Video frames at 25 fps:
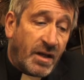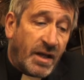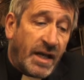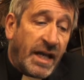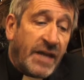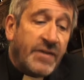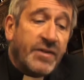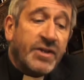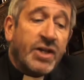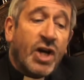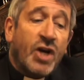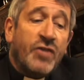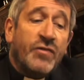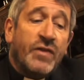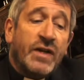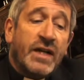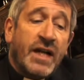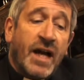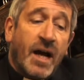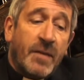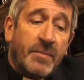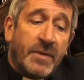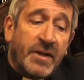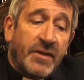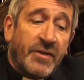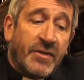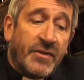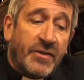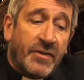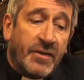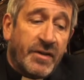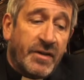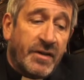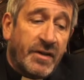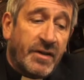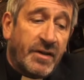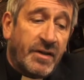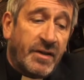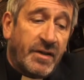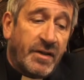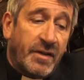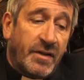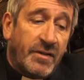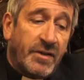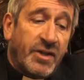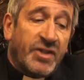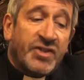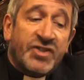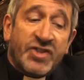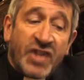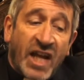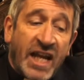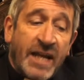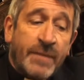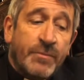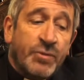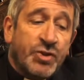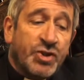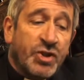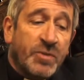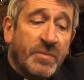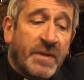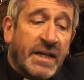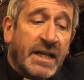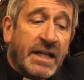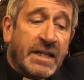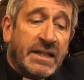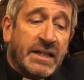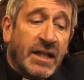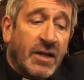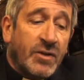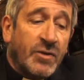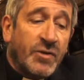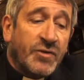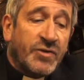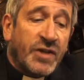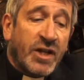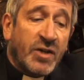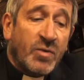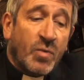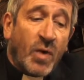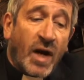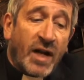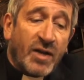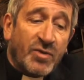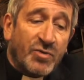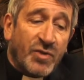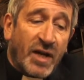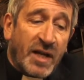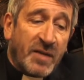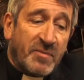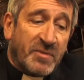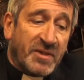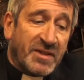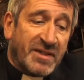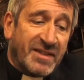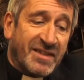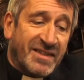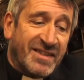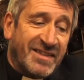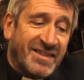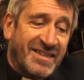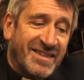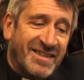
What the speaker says: He that overcometh, the same shall be clothed in white raiment,